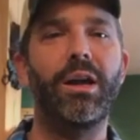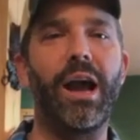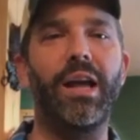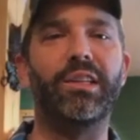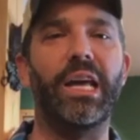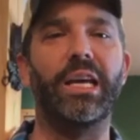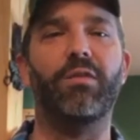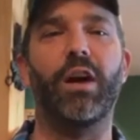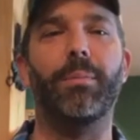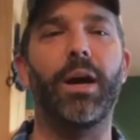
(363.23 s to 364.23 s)
guys, thank you
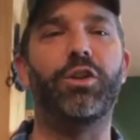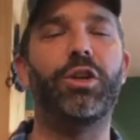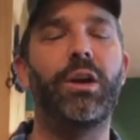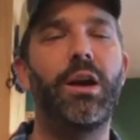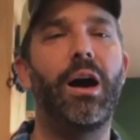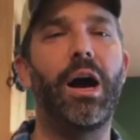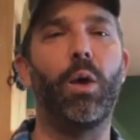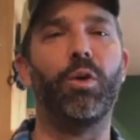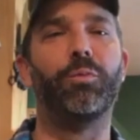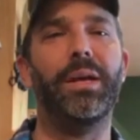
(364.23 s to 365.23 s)
very much.
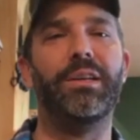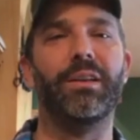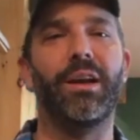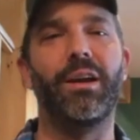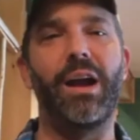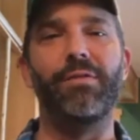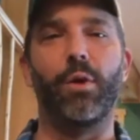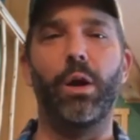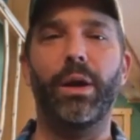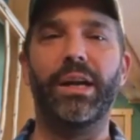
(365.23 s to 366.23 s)
I will speak to you later. Have a
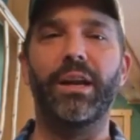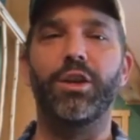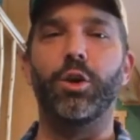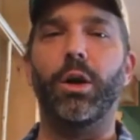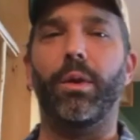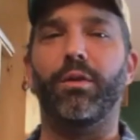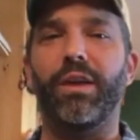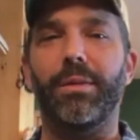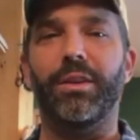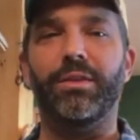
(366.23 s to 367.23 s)
great weekend. Enjoy it with your
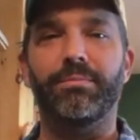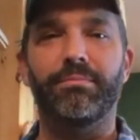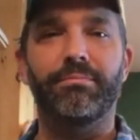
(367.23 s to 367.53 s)
families.